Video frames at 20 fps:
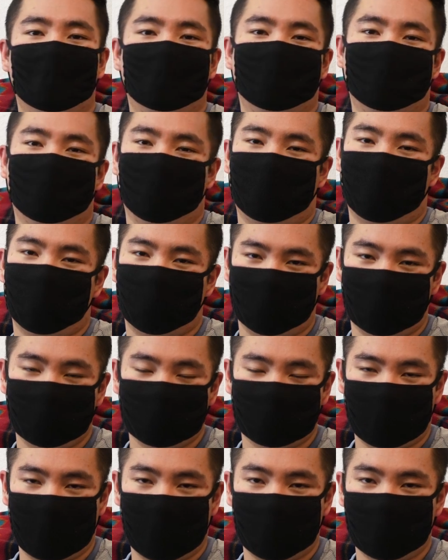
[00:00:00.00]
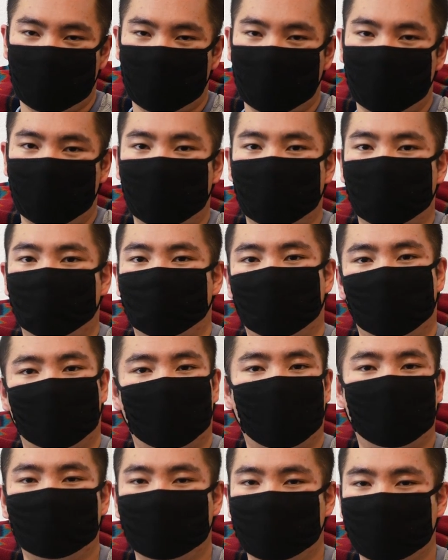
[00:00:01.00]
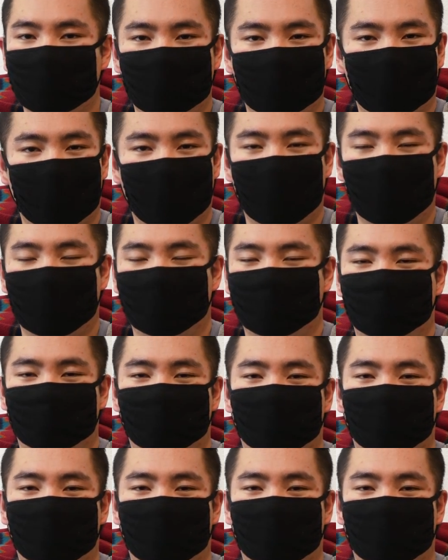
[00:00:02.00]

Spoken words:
So when I first came to Utah,